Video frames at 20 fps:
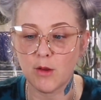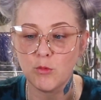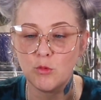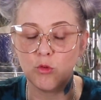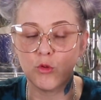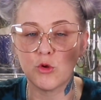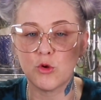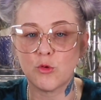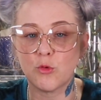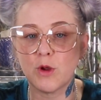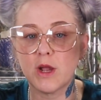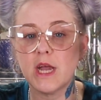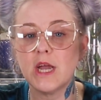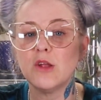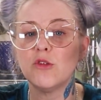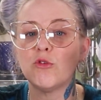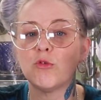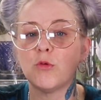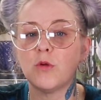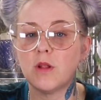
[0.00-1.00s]
will
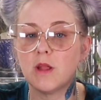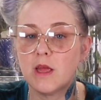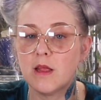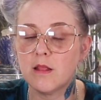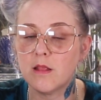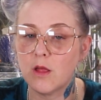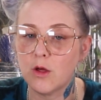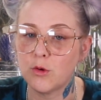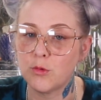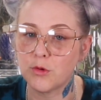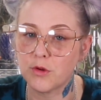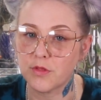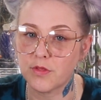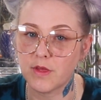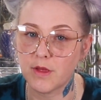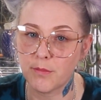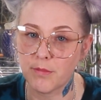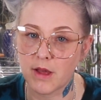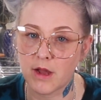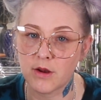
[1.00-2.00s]
gradually lower
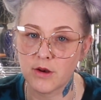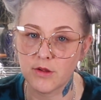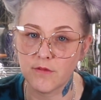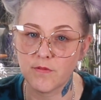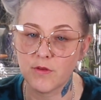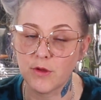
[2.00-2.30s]
the amount of